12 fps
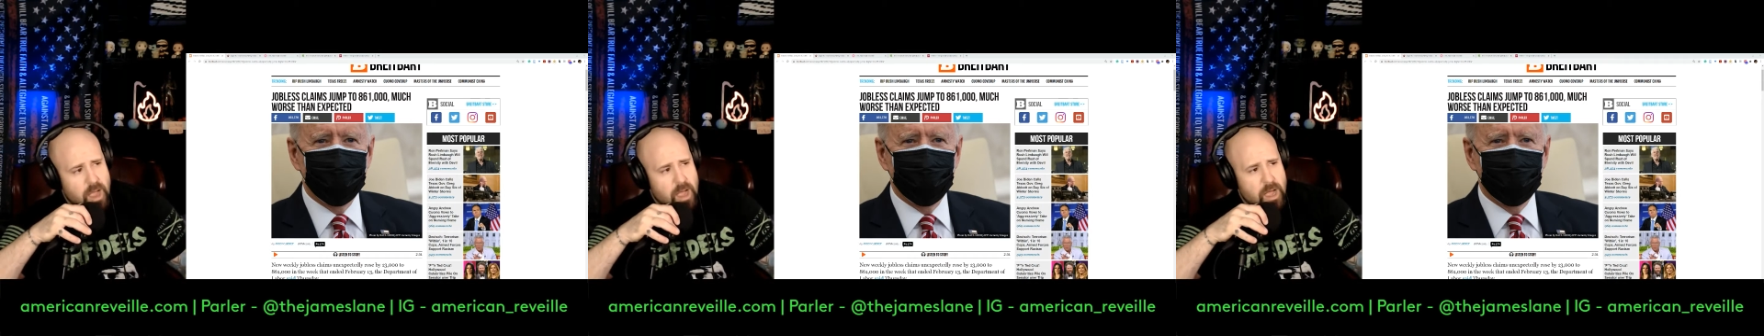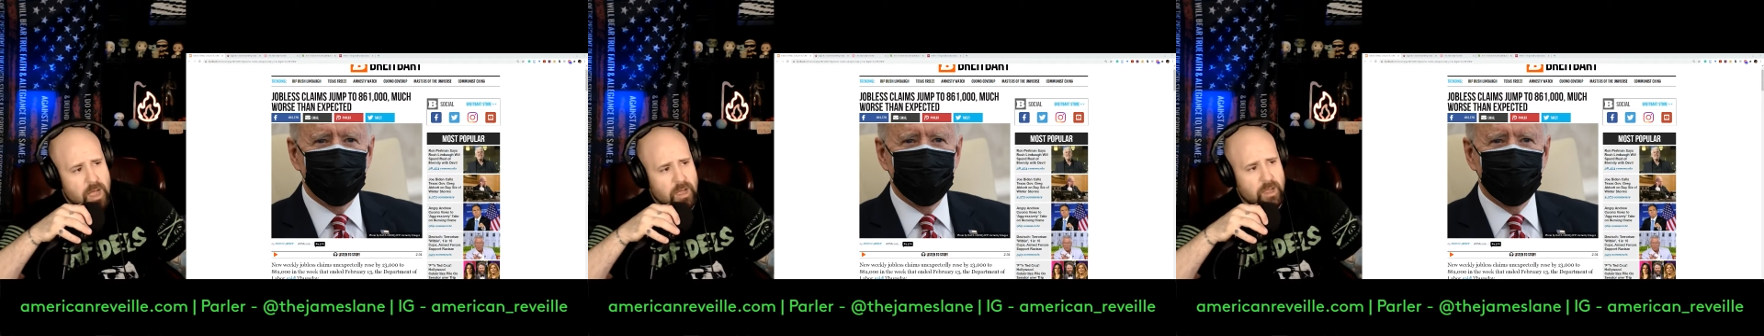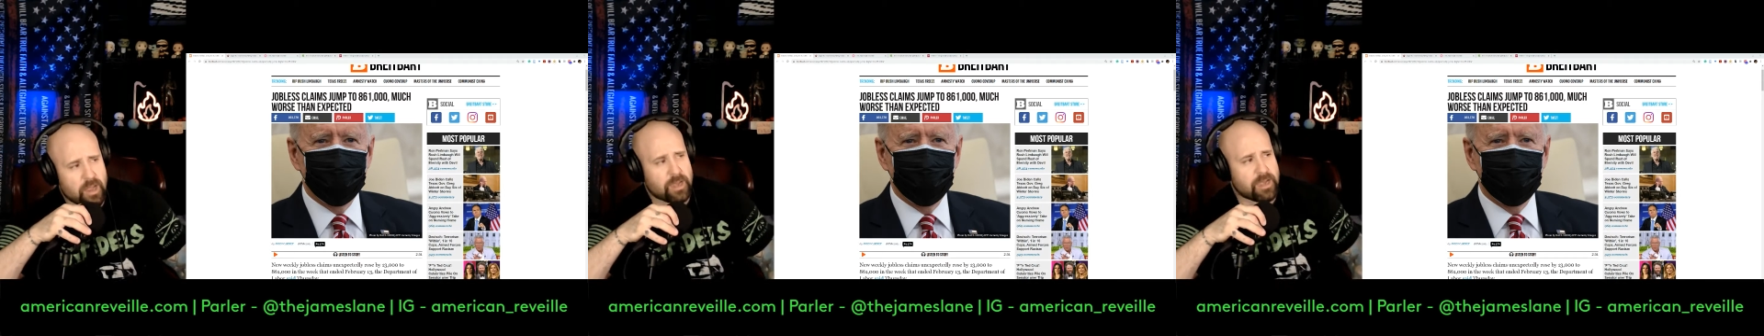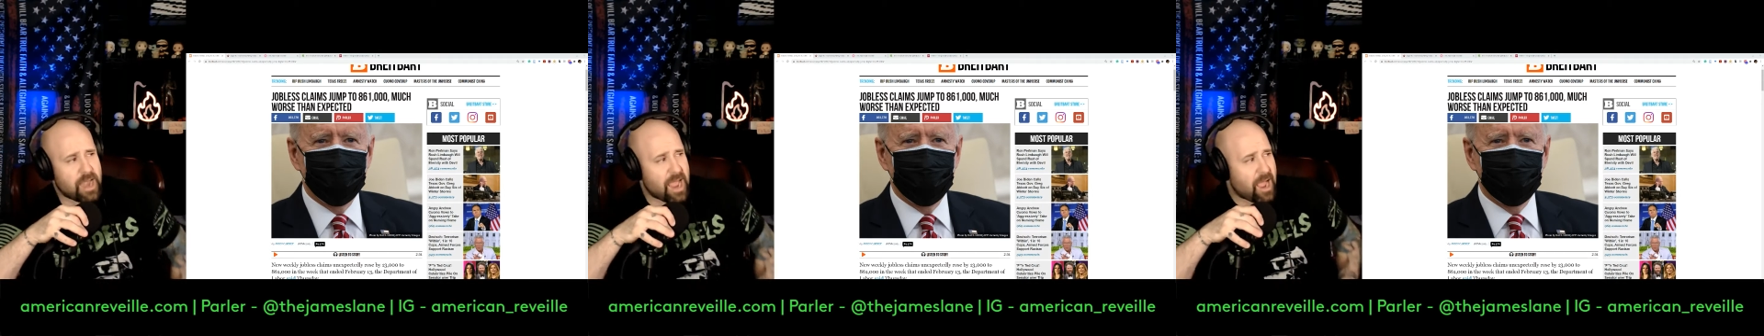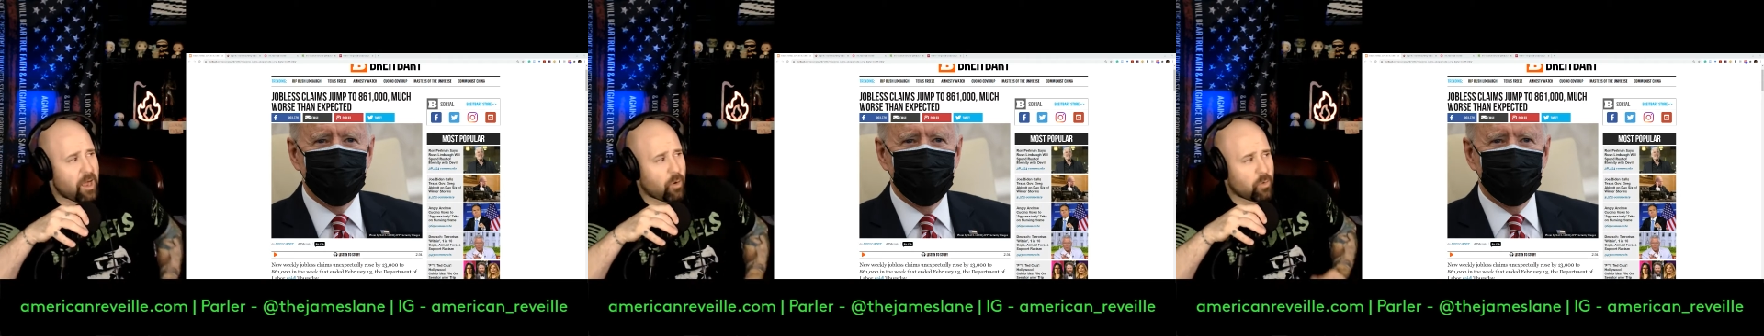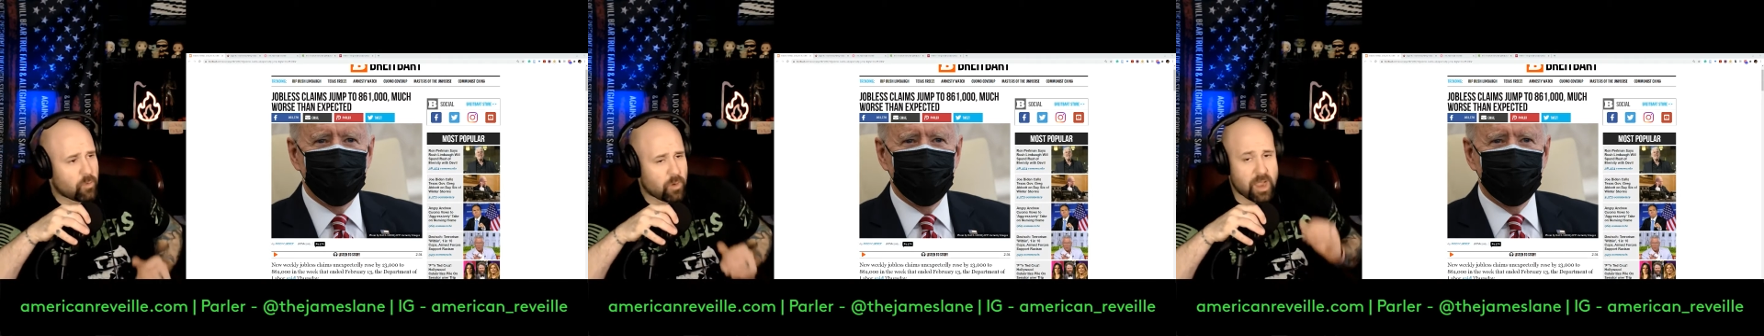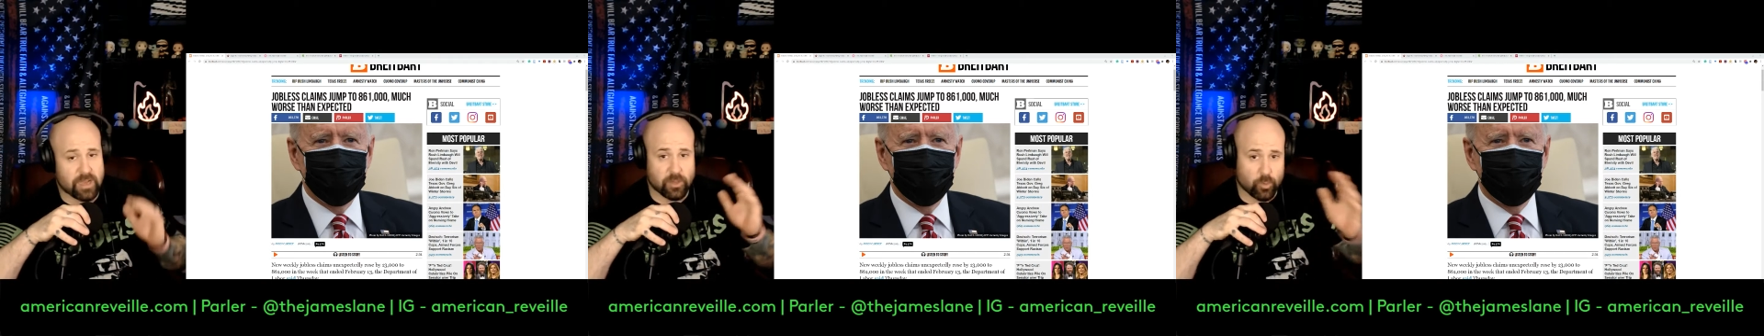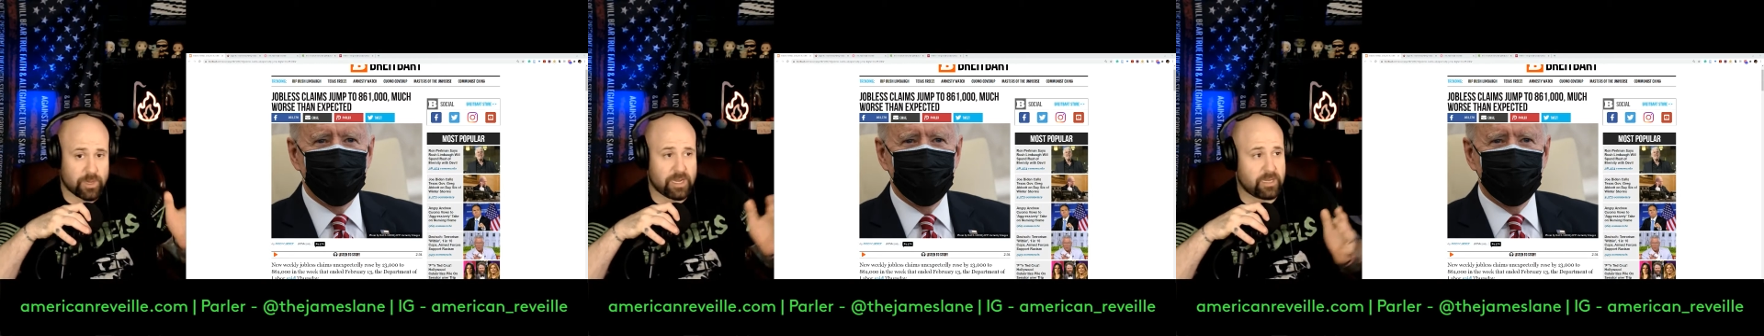And now I
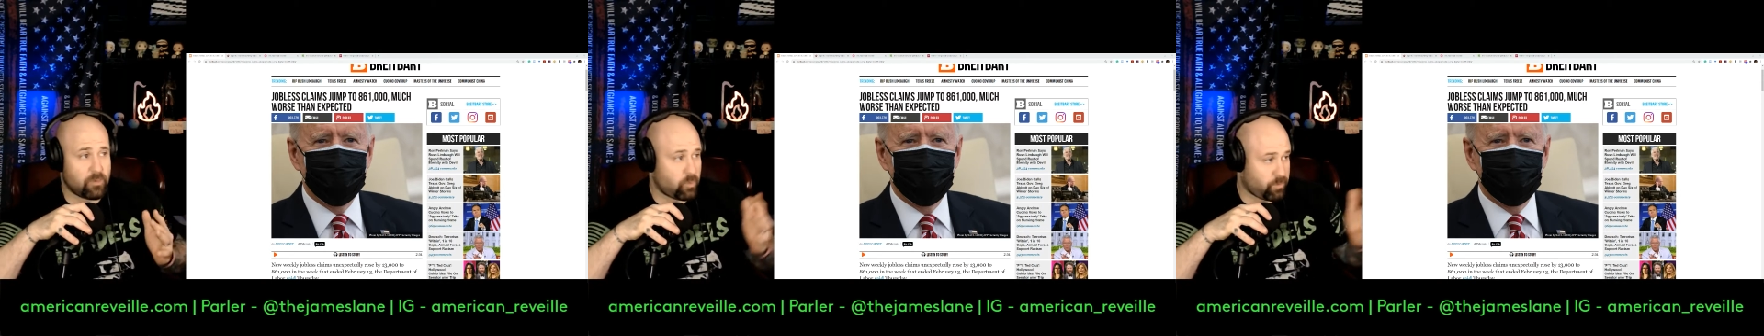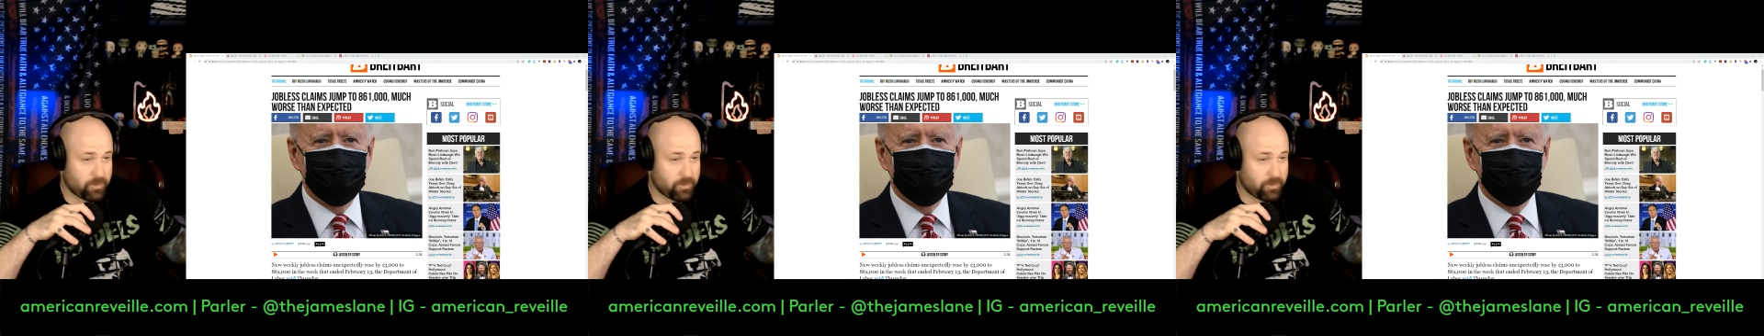can read